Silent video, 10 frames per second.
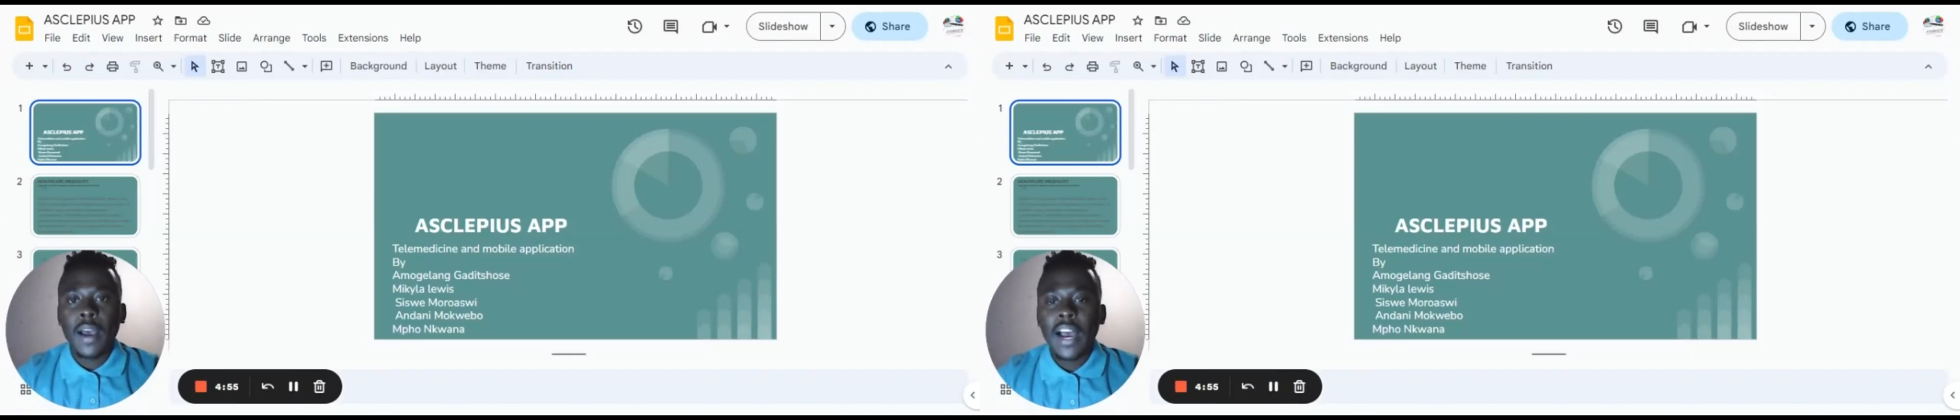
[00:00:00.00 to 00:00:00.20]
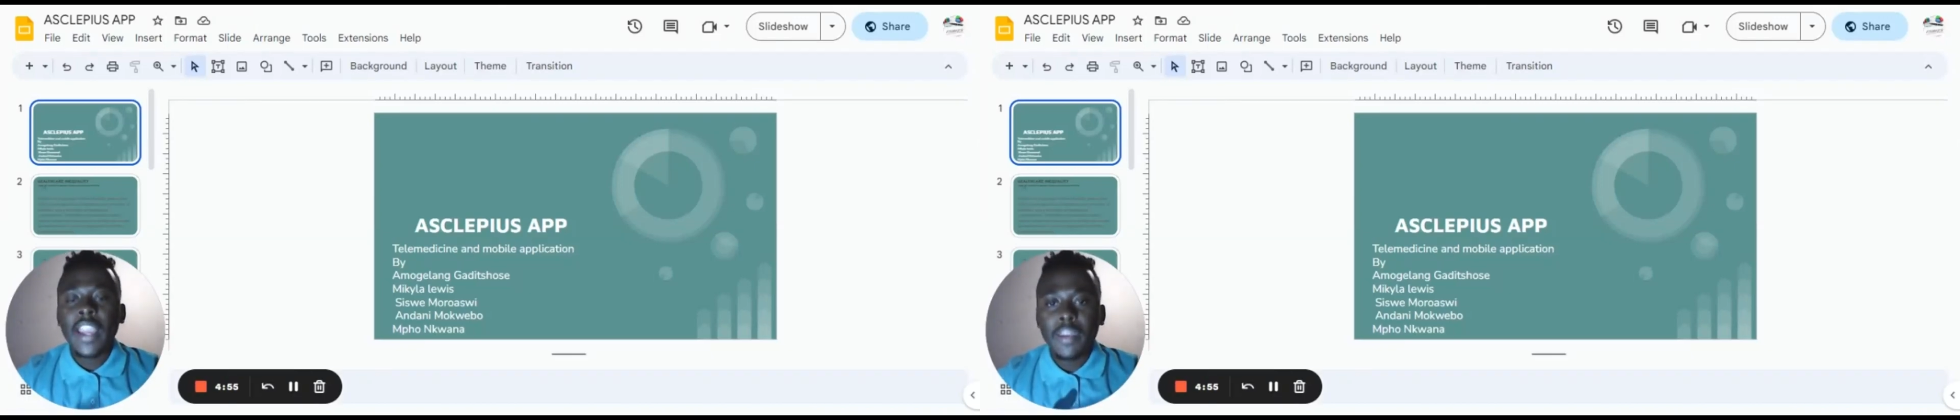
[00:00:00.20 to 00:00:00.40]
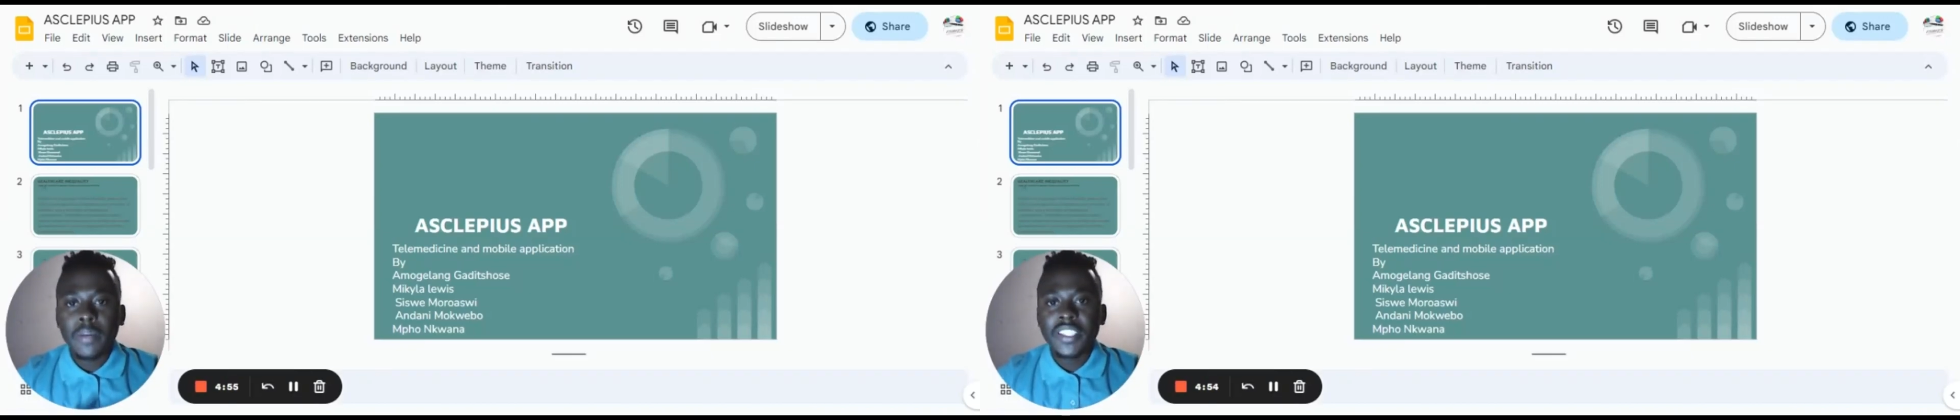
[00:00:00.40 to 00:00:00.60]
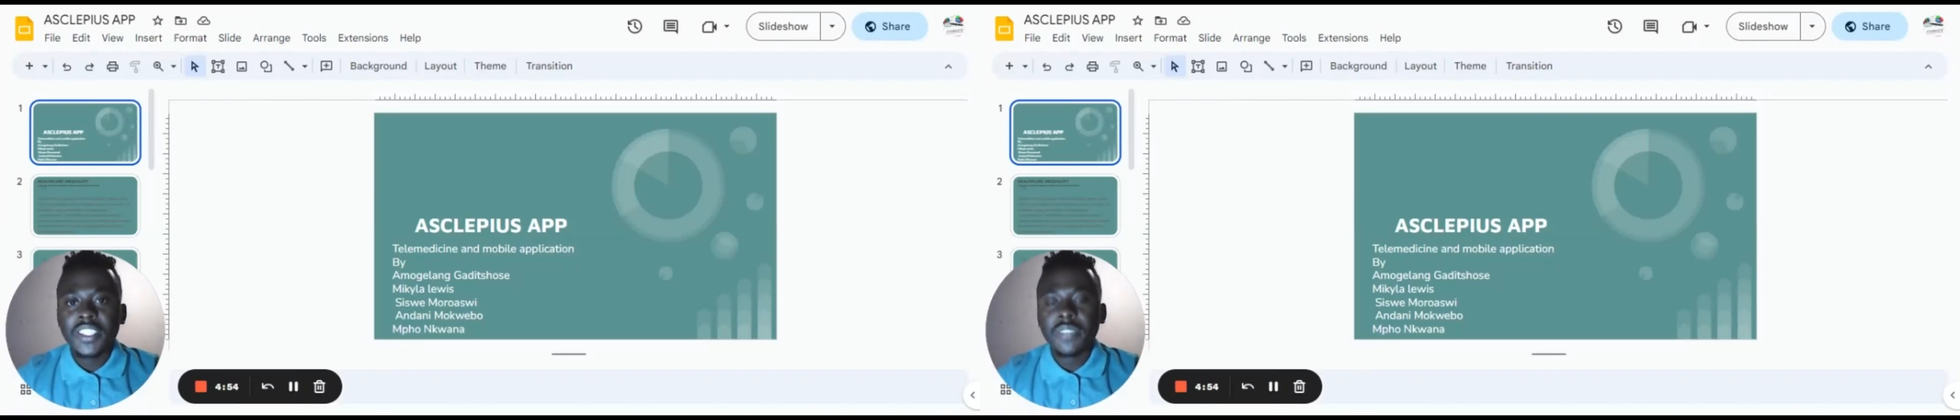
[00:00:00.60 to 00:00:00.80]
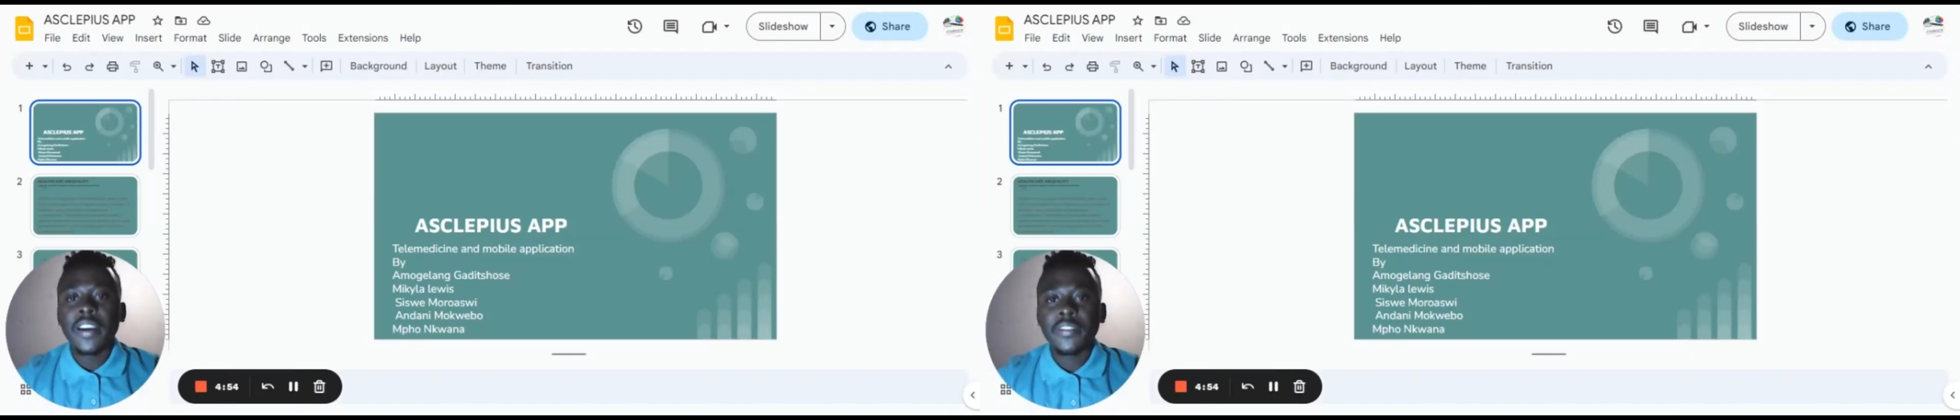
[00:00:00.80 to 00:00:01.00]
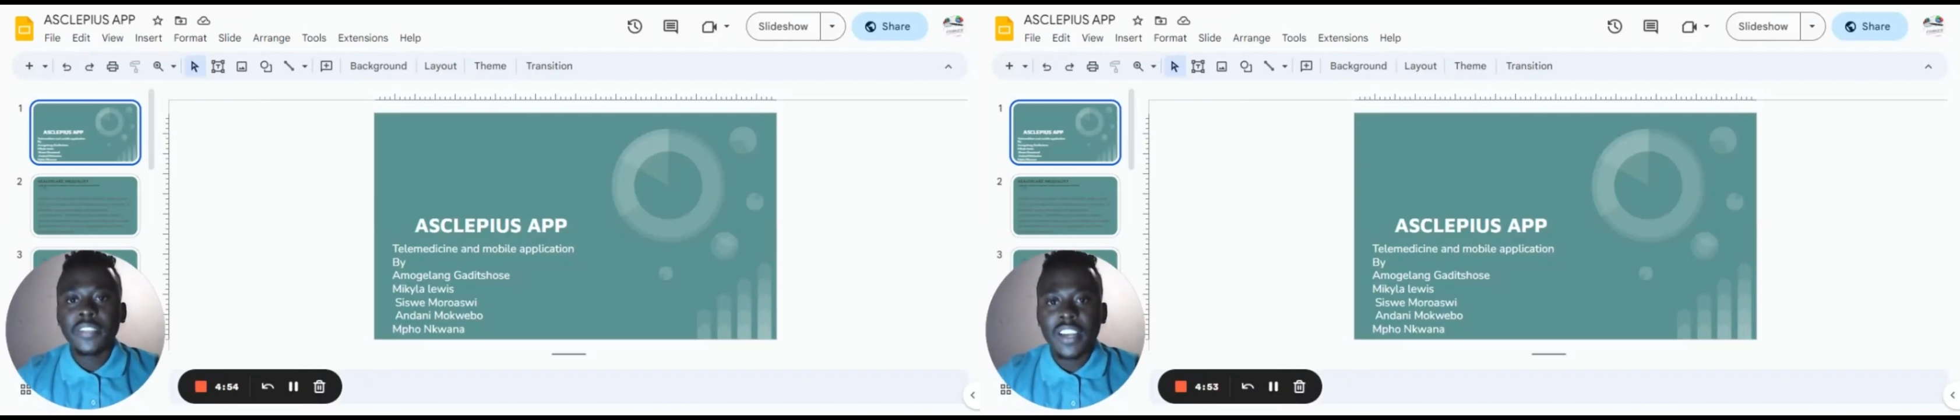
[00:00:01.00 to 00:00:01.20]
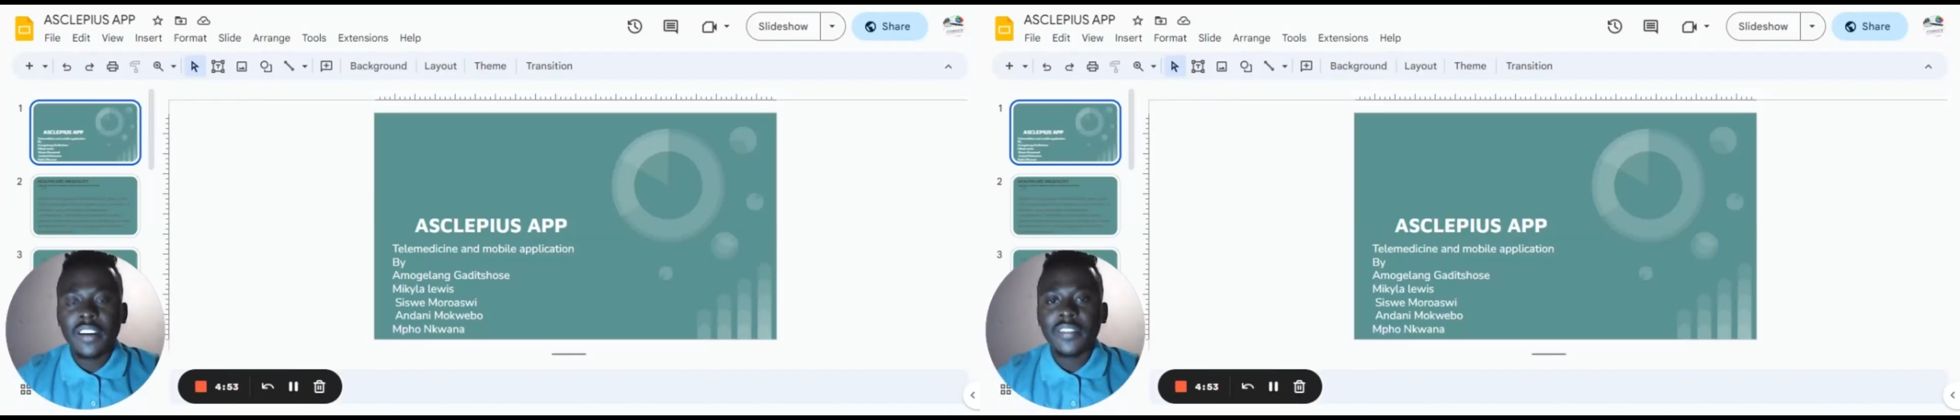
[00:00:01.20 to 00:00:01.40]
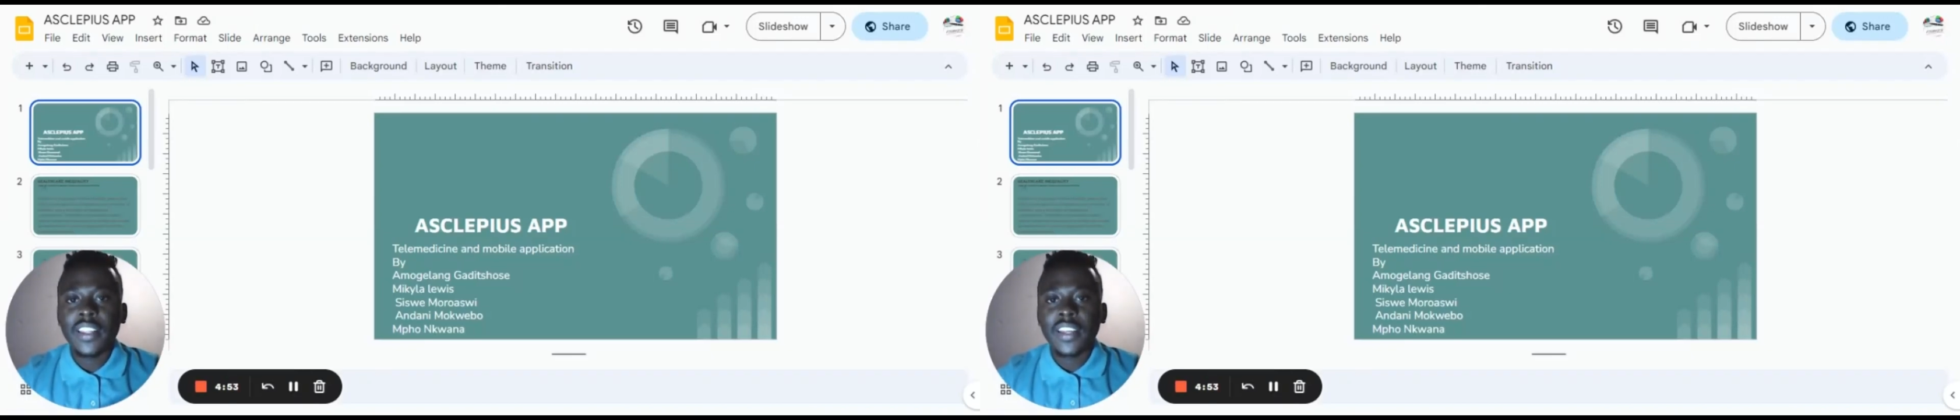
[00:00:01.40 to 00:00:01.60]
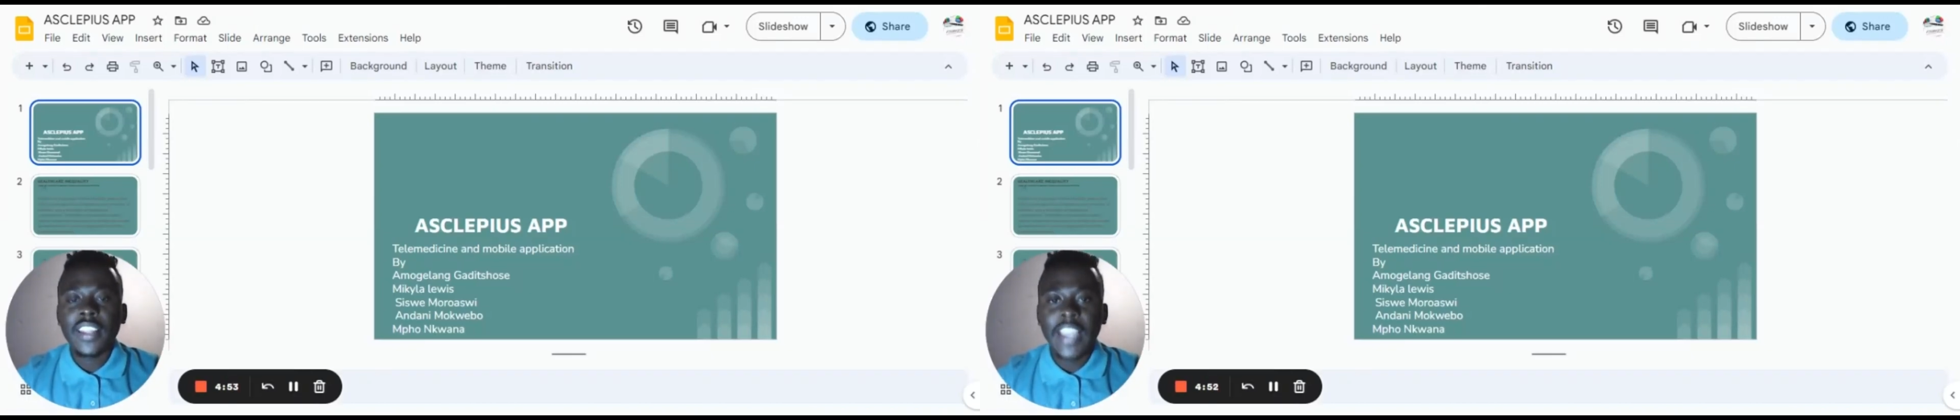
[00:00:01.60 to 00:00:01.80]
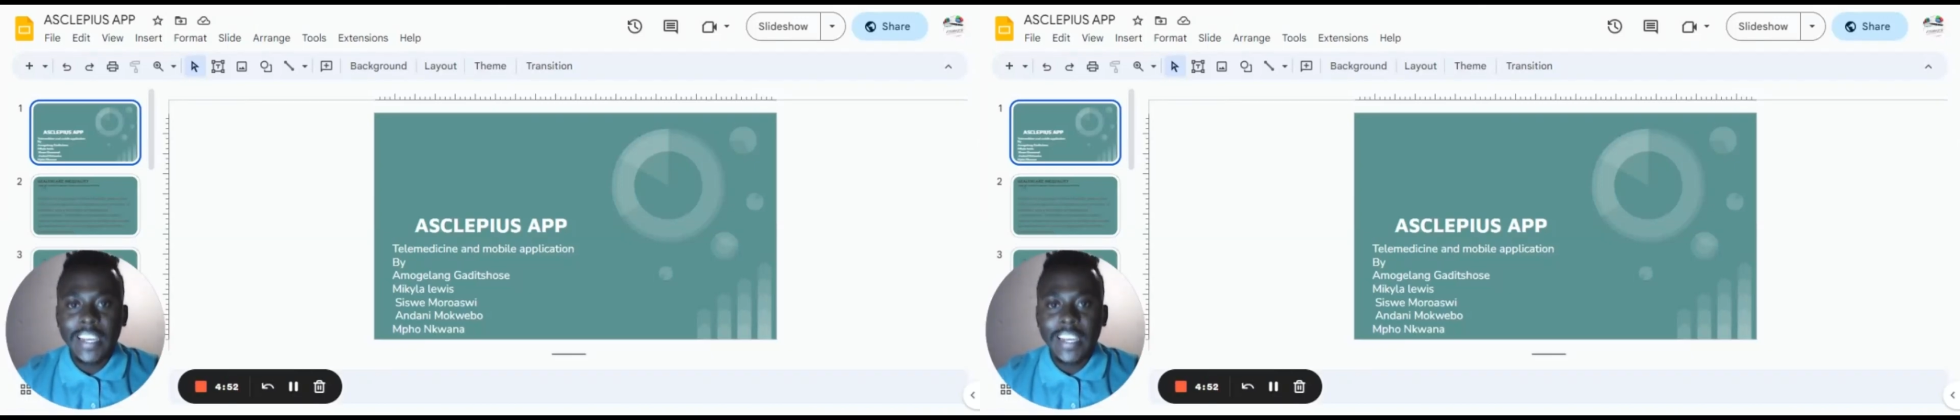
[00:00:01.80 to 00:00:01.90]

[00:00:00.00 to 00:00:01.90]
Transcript: I and my team have discovered that there